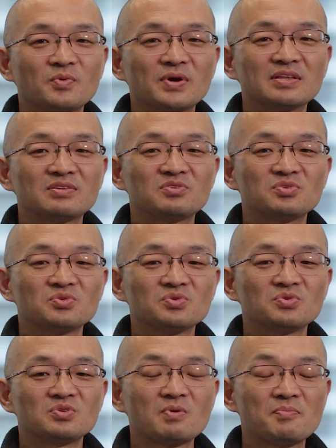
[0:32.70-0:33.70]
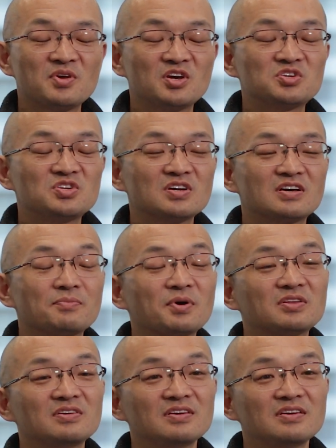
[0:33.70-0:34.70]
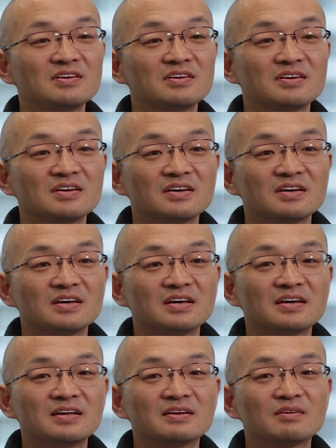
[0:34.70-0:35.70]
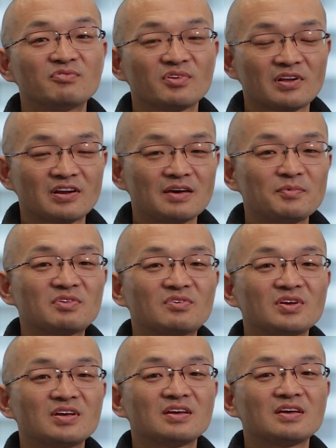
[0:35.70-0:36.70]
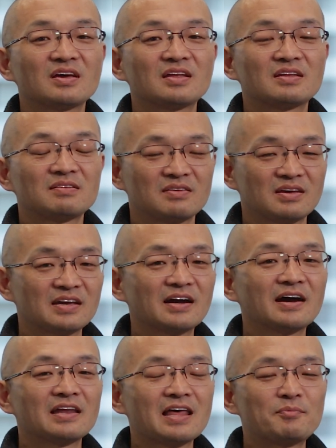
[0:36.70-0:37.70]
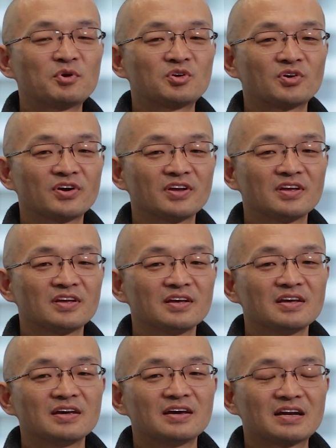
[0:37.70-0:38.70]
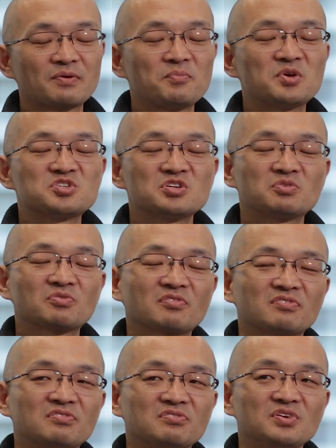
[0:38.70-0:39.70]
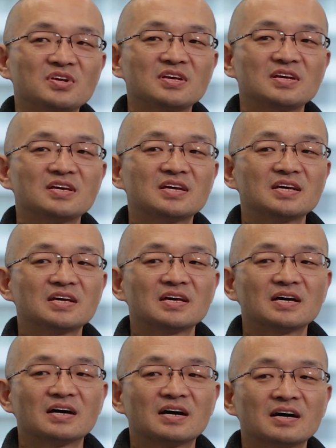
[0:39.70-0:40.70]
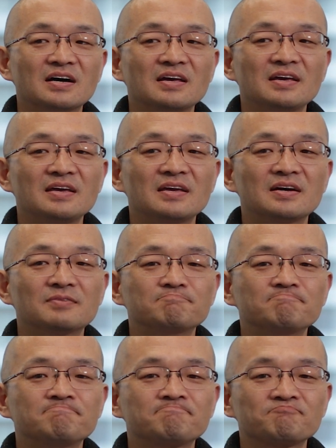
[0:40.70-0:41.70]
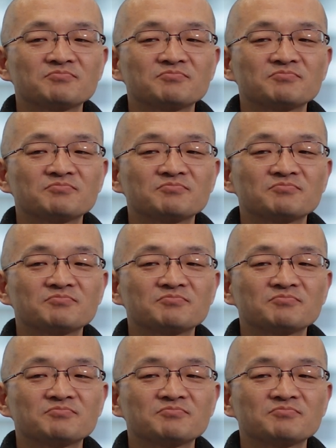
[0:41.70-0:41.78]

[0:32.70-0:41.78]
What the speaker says: went to do my PhD at MIT in physical chemistry and at the AI laboratory. I got a PhD in 2003. I